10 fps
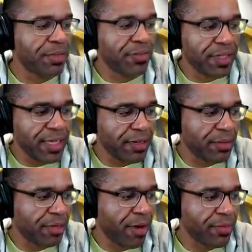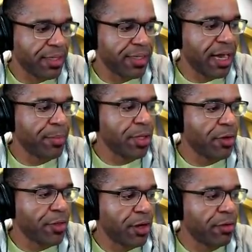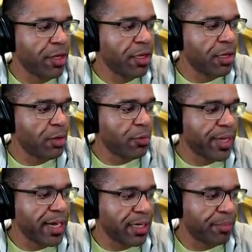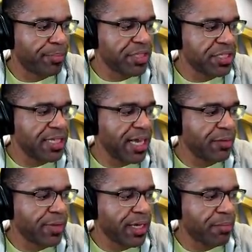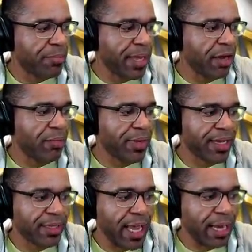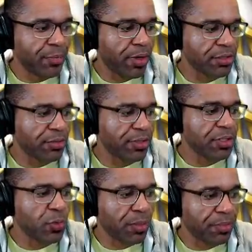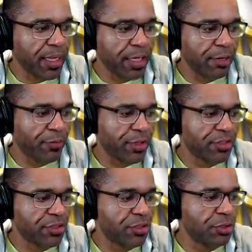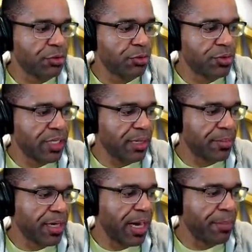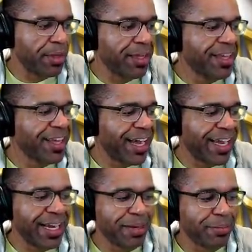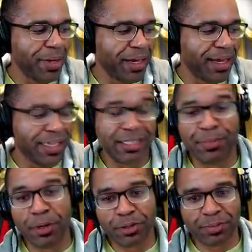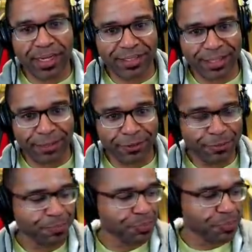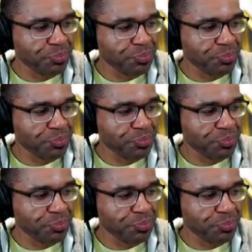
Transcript: yeah, I'm definitely down to play around with that. Down below, though, we got a Bastet, we got a Bale, and we got a Lagmaron. So this is what I'm thinking here for this two-team comp. I gotta uh, expose myself.